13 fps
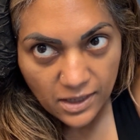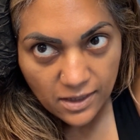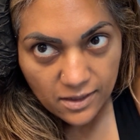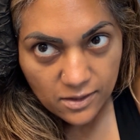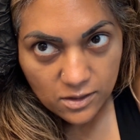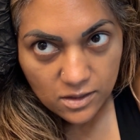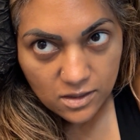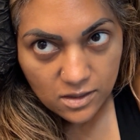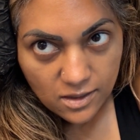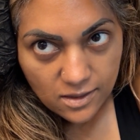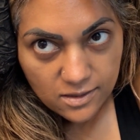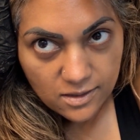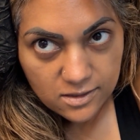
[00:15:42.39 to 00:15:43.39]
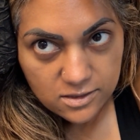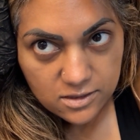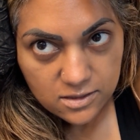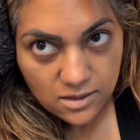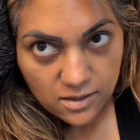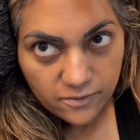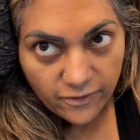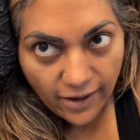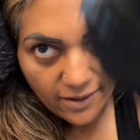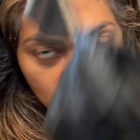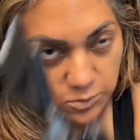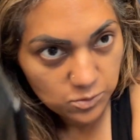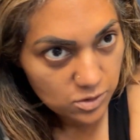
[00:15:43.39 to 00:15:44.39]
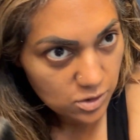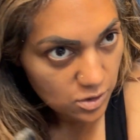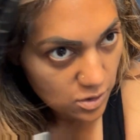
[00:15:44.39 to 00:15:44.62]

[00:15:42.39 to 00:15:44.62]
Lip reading: in and instead of out.